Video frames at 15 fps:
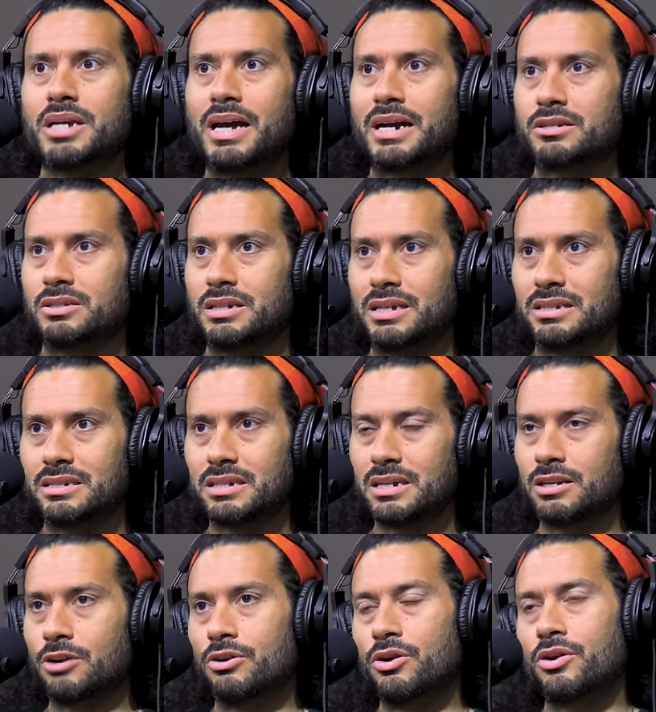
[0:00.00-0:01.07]
to actually get
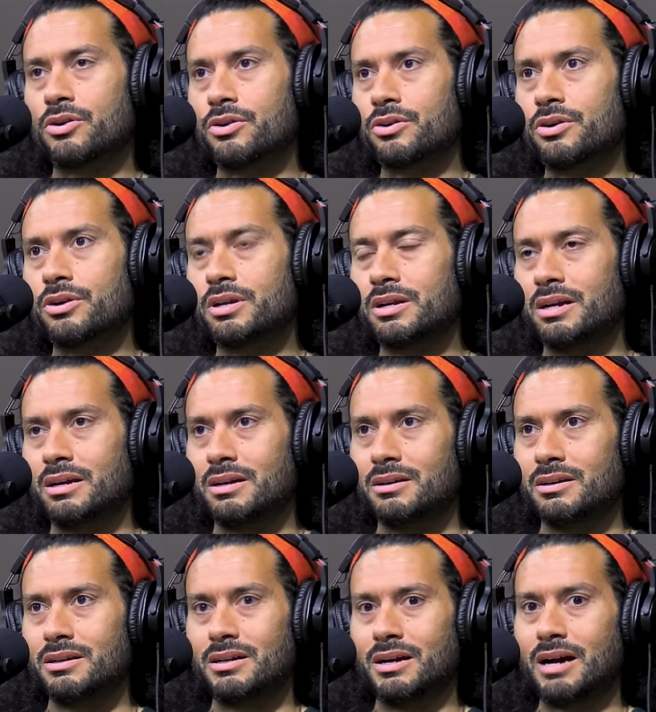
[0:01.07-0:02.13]
seen and heard.
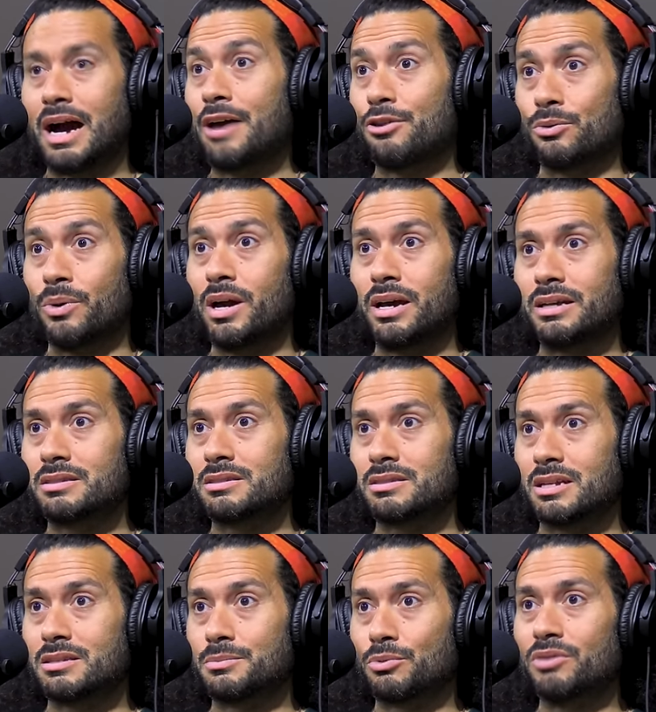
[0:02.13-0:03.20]
Uh, either way,
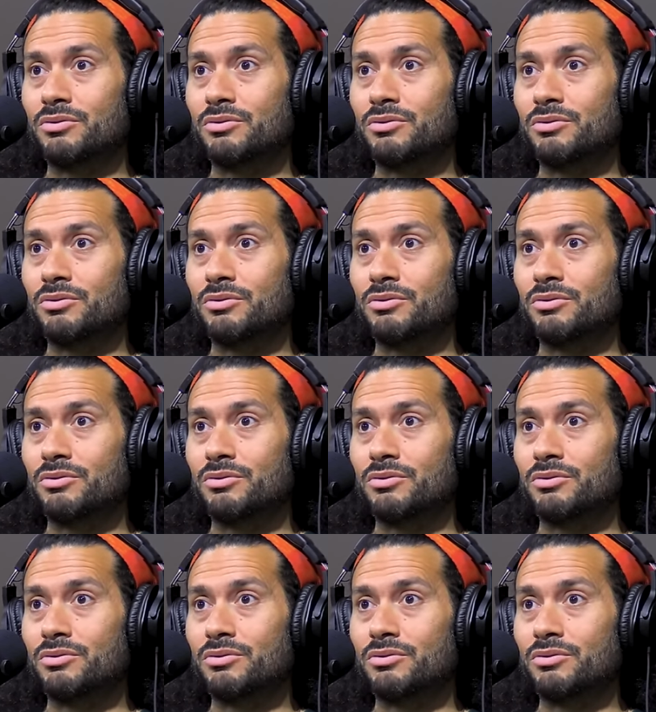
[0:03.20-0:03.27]
it's it's a